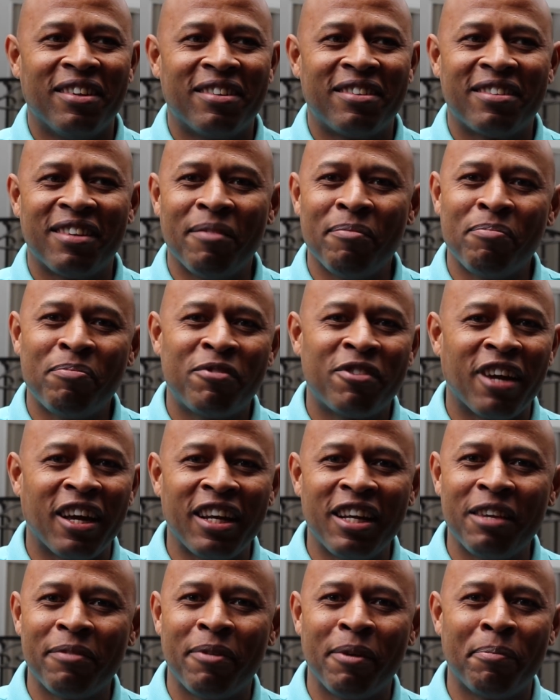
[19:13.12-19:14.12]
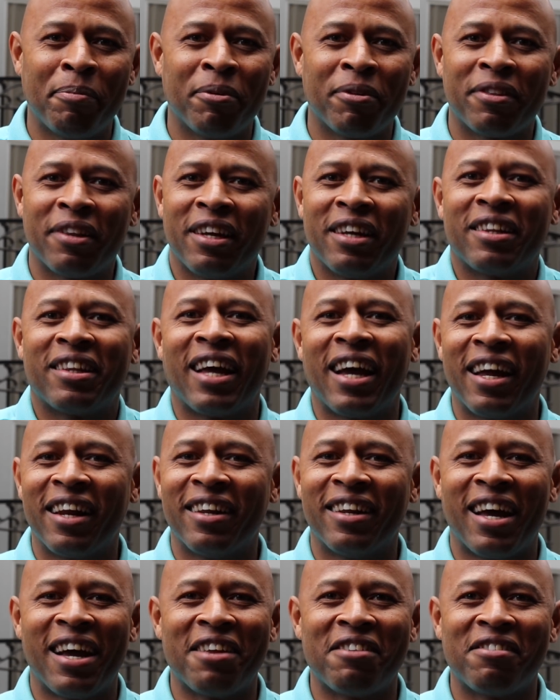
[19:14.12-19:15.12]
some Chinese people think
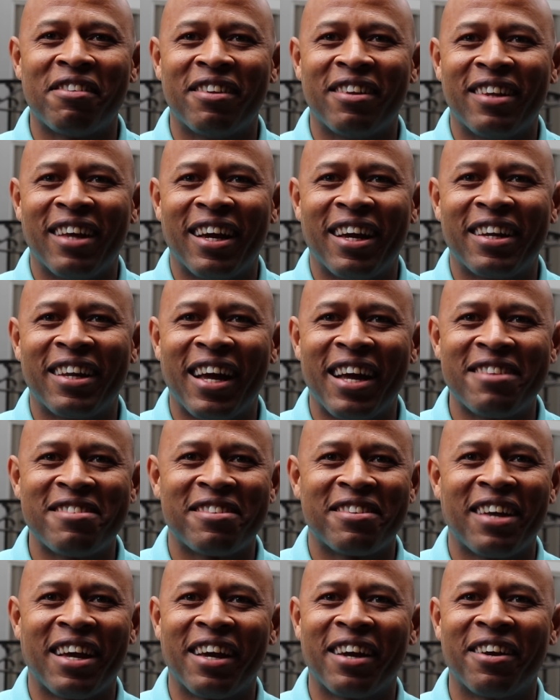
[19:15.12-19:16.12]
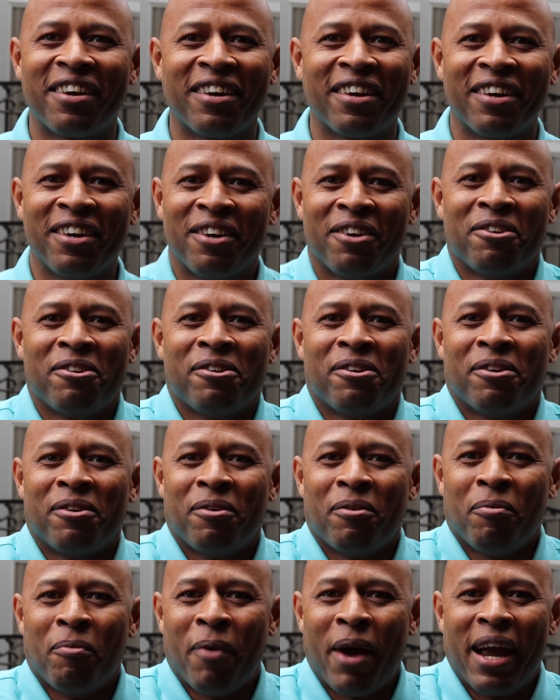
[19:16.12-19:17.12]
that that like that's like
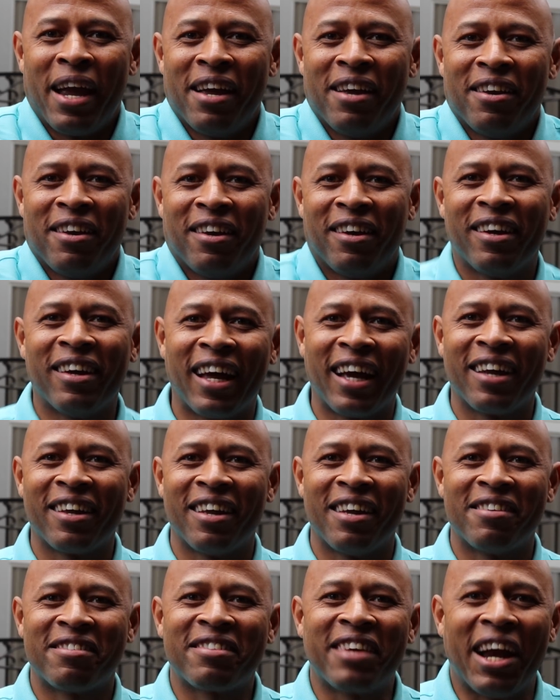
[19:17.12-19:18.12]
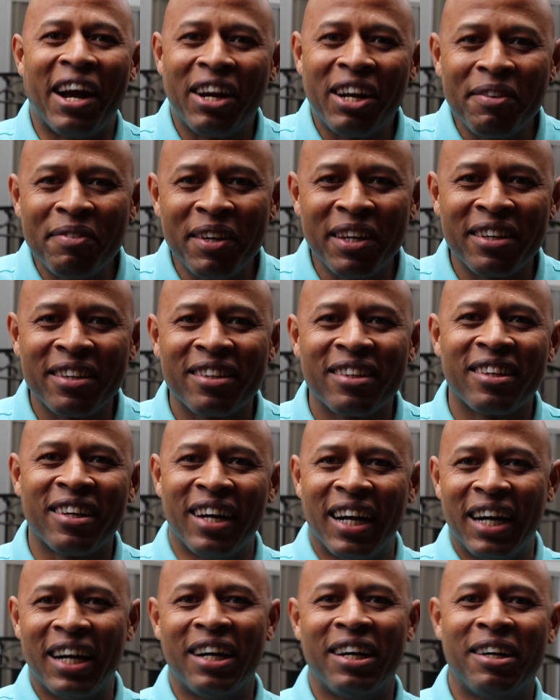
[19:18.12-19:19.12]
way like they're scared of it,
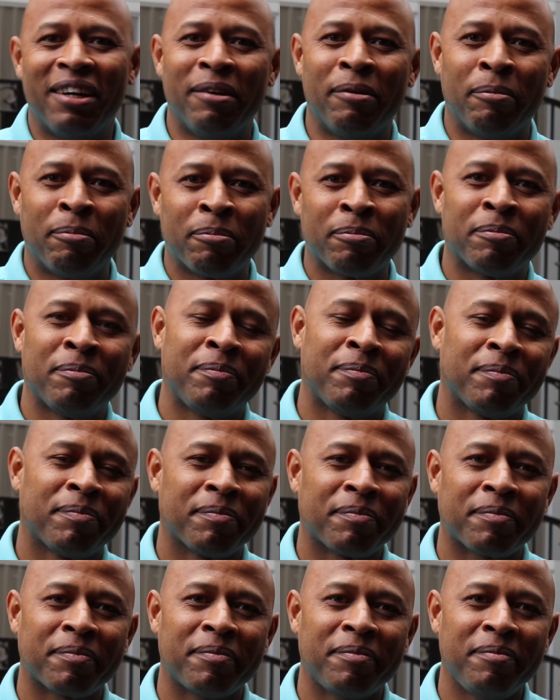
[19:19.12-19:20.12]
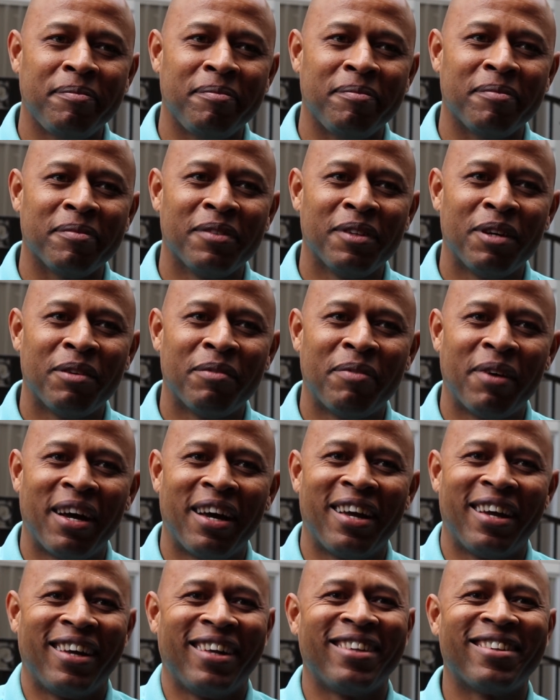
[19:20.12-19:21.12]
um, but